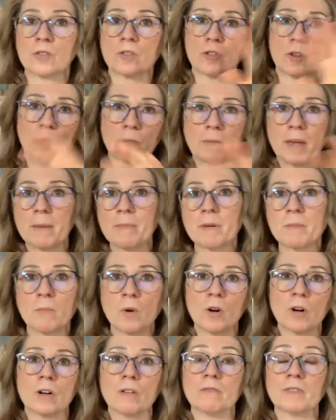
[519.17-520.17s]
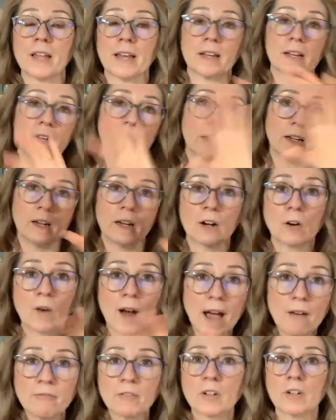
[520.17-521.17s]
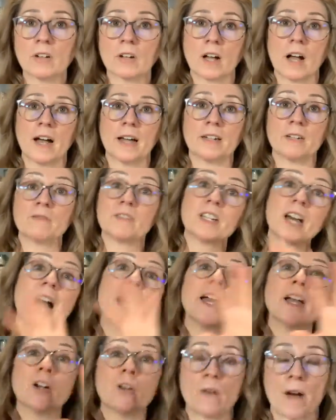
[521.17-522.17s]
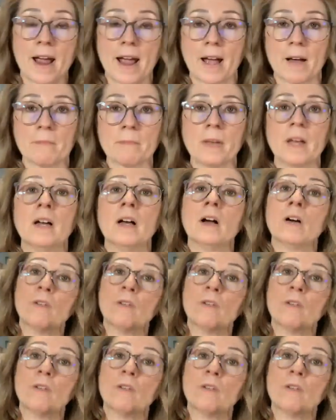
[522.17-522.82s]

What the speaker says: So maybe more of like a graphical kind of diagram